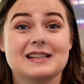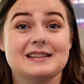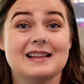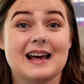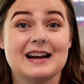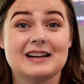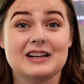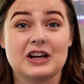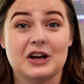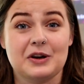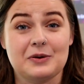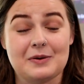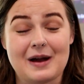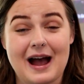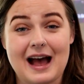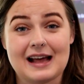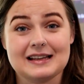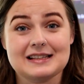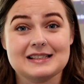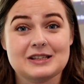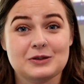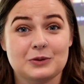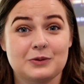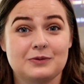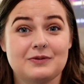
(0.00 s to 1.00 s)
to then go
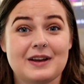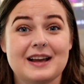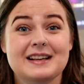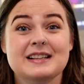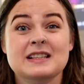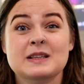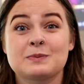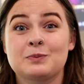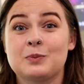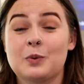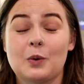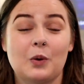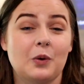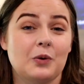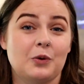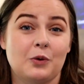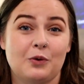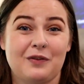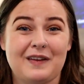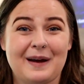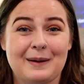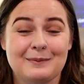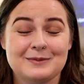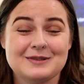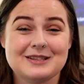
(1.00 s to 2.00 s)
and sort of explore
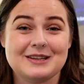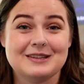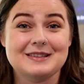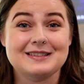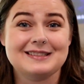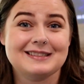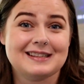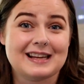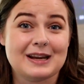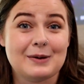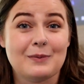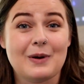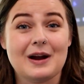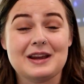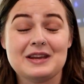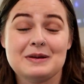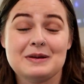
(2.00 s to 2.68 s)
Northampton, see where